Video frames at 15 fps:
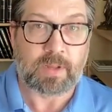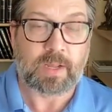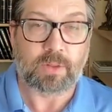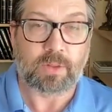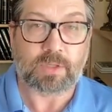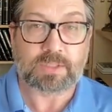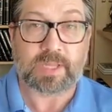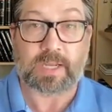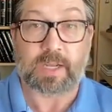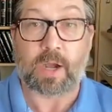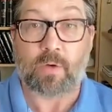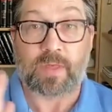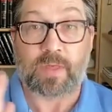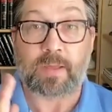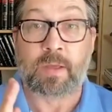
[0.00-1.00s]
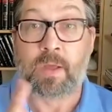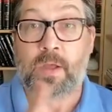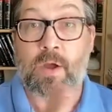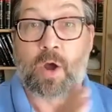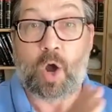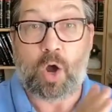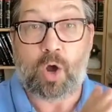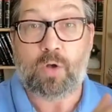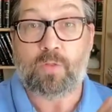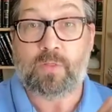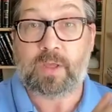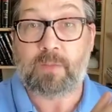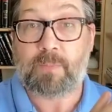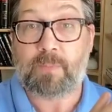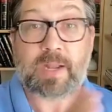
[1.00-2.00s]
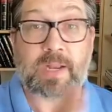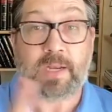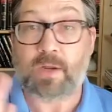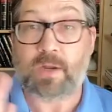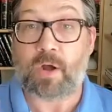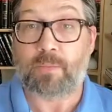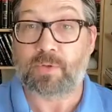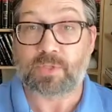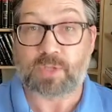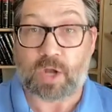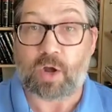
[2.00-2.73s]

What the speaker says: It looks like, oh, they paid into almost